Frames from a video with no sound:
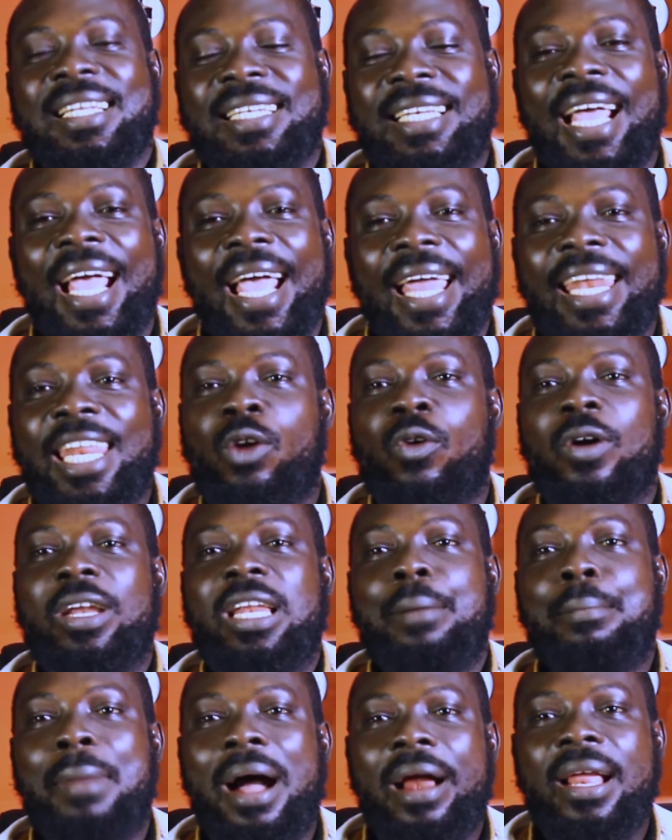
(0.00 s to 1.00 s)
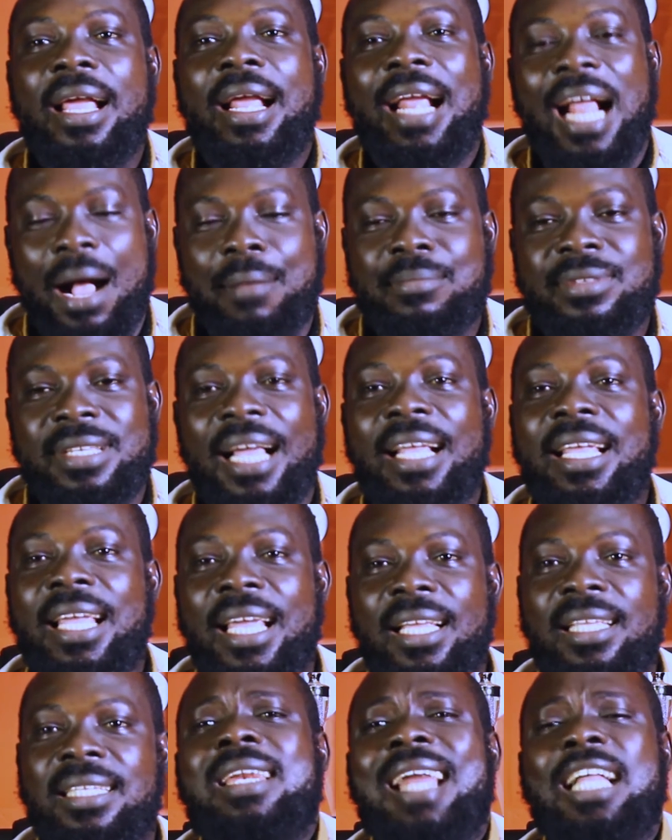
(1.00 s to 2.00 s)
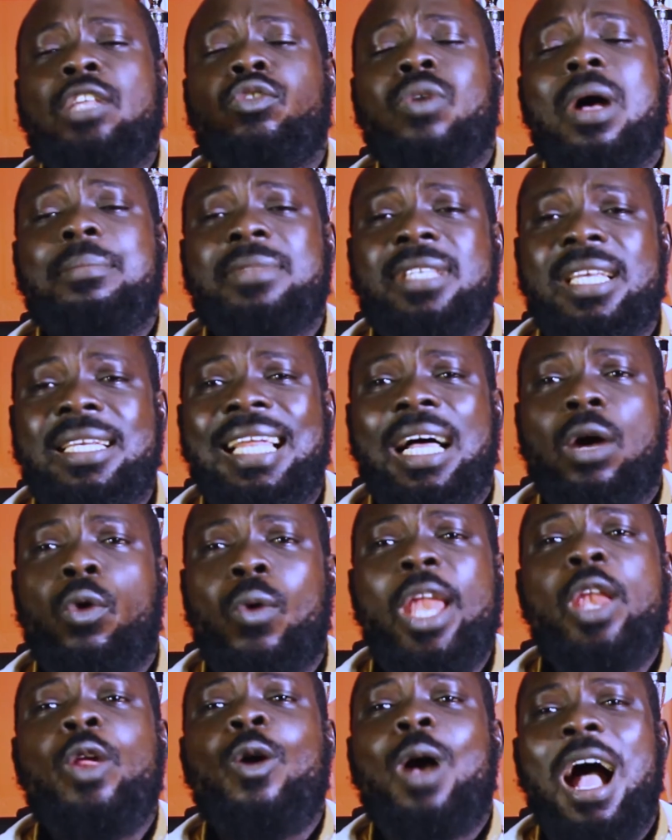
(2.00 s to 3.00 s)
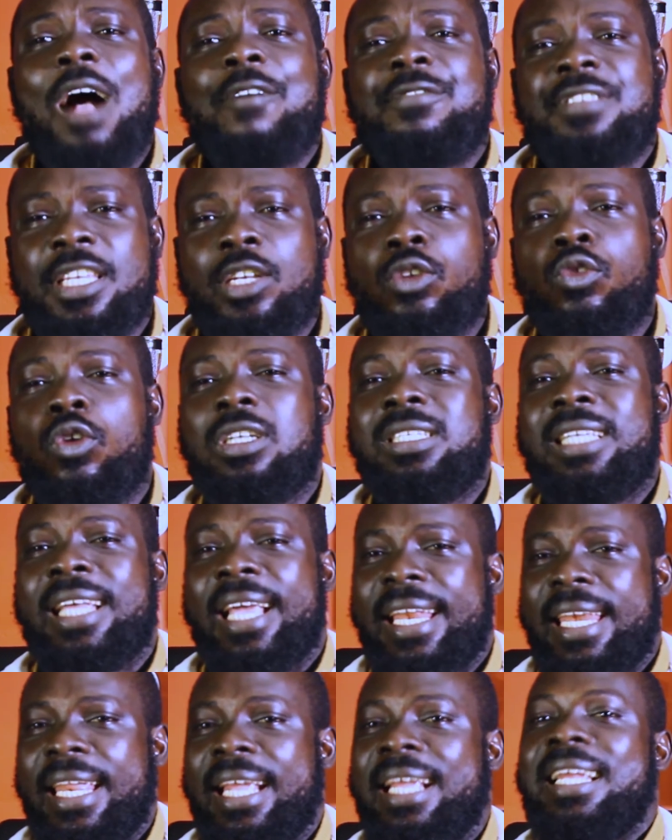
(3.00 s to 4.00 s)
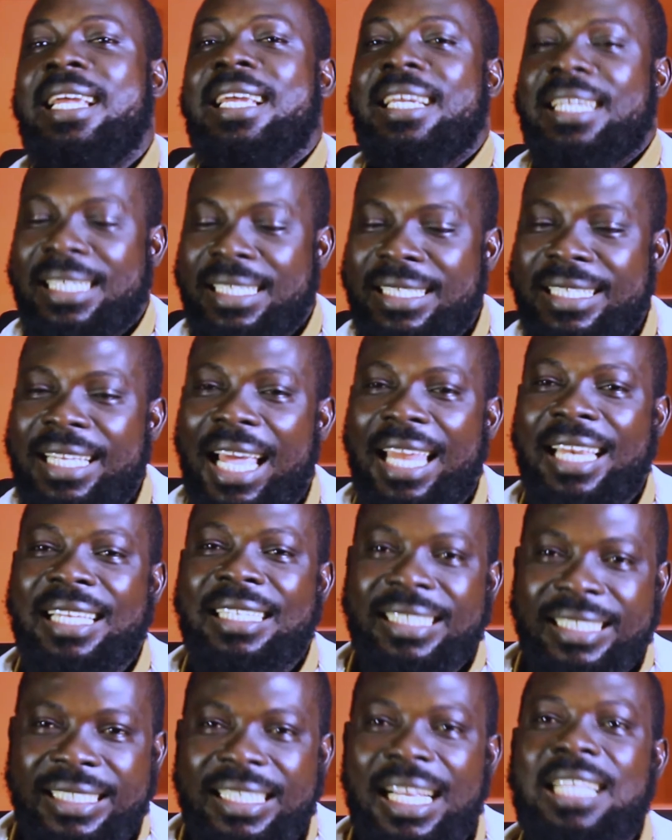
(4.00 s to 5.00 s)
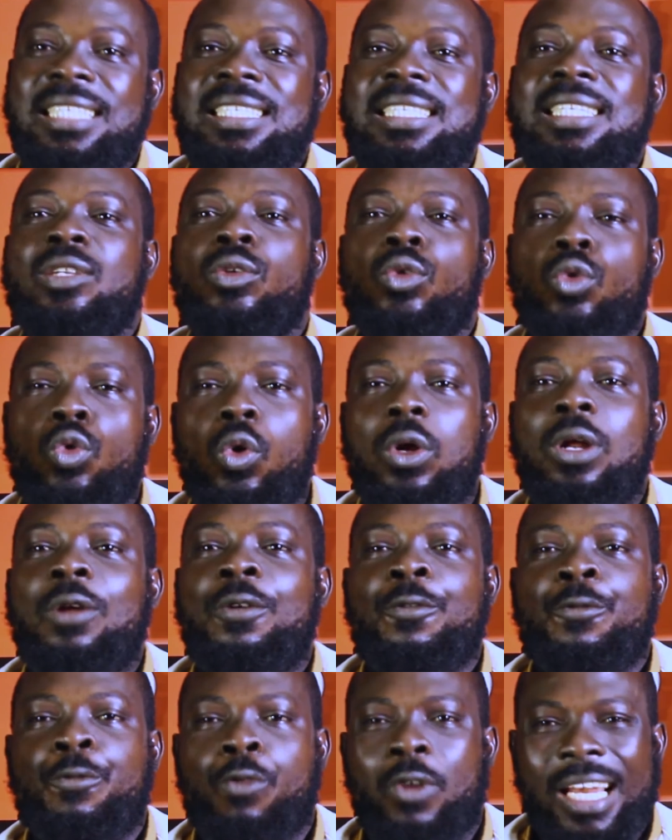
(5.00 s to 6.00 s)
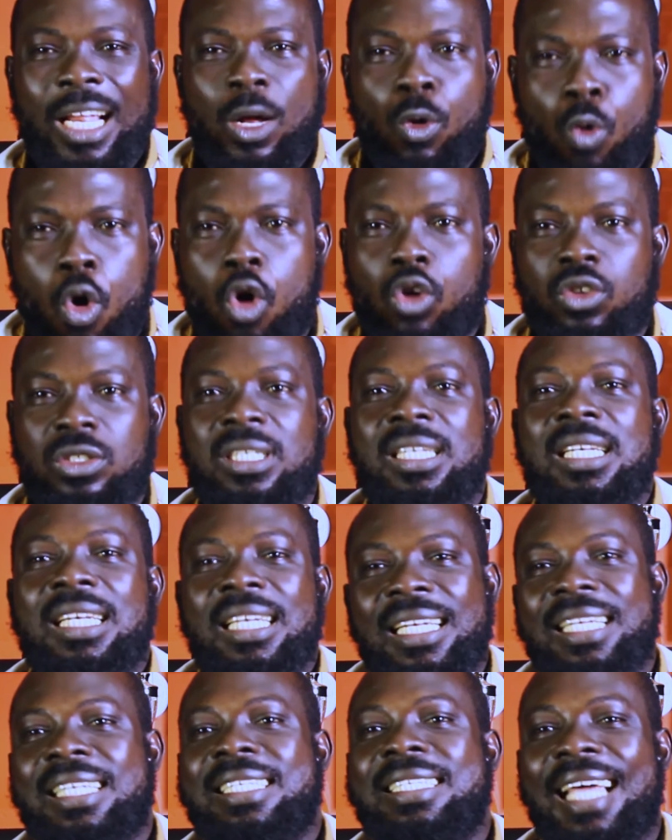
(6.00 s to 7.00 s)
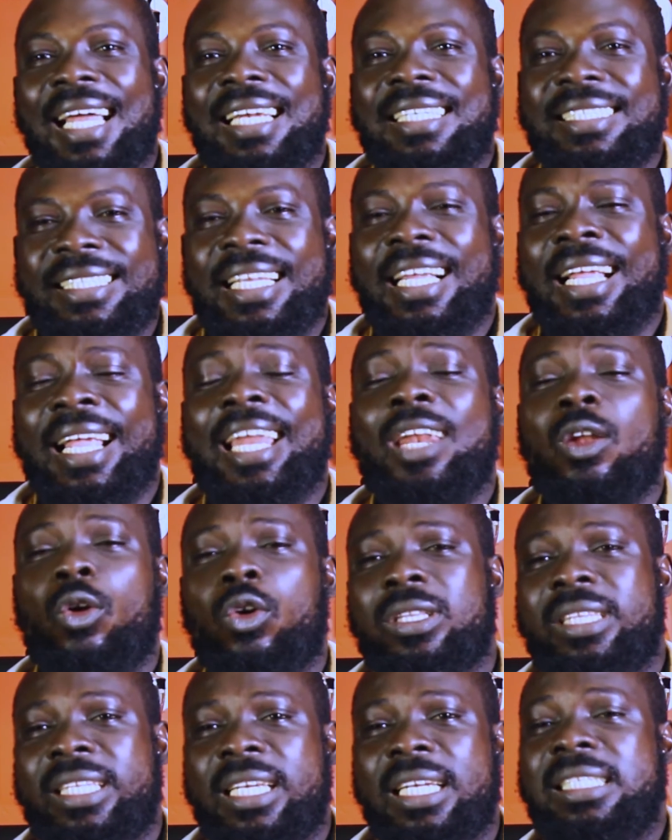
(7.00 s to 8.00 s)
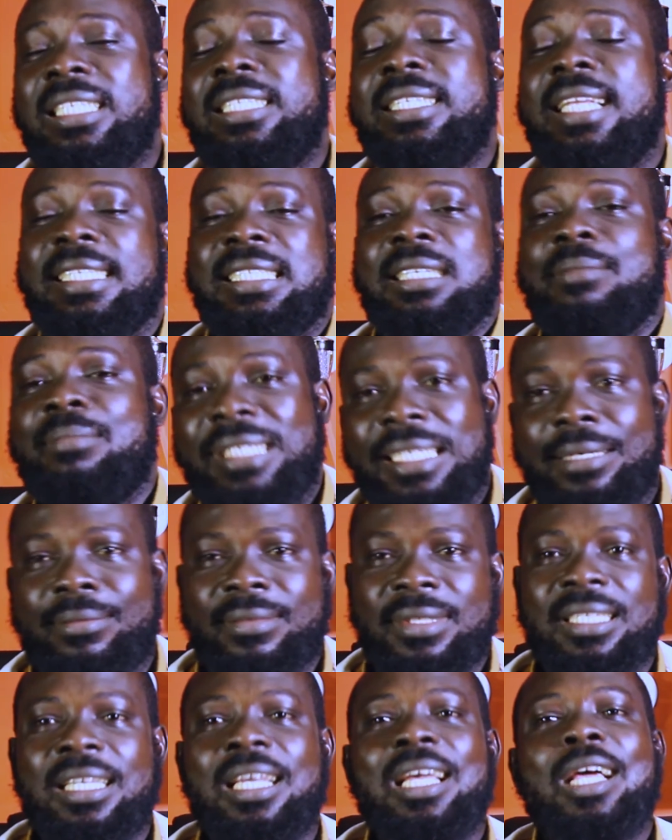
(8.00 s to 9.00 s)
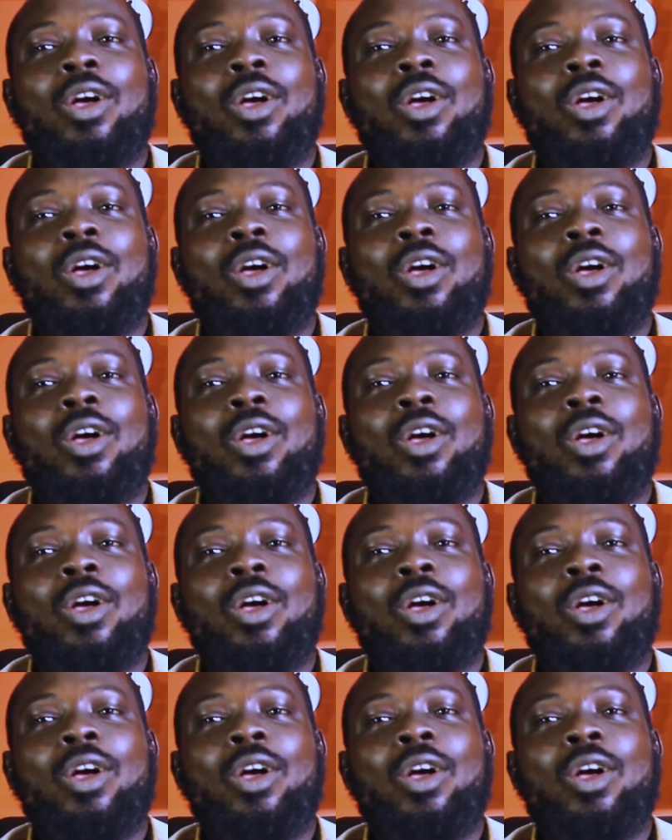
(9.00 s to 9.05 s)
the headache or the migraine comes again. That's why I'm saying that when you have serious headache, then just look for the cause than checking or treating the symptoms.